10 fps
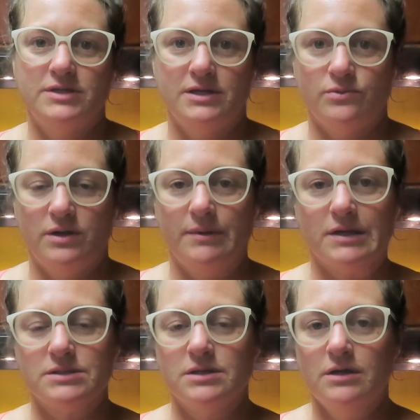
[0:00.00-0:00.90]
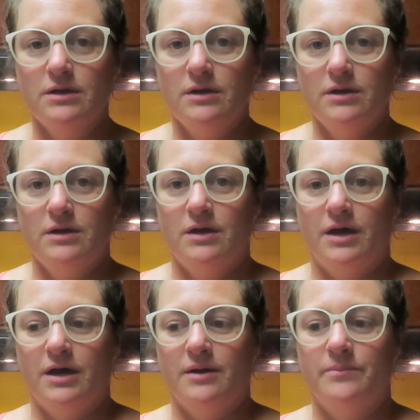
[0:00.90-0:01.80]
10-20 minutes
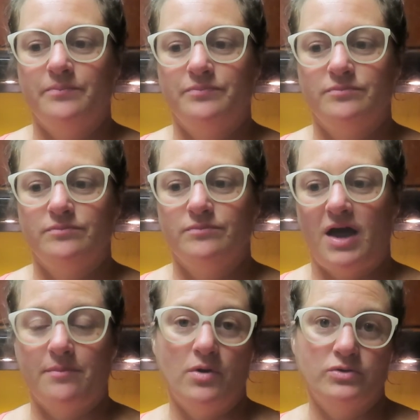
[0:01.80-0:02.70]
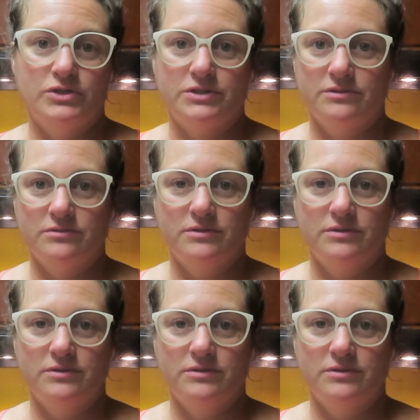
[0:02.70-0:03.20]
at most.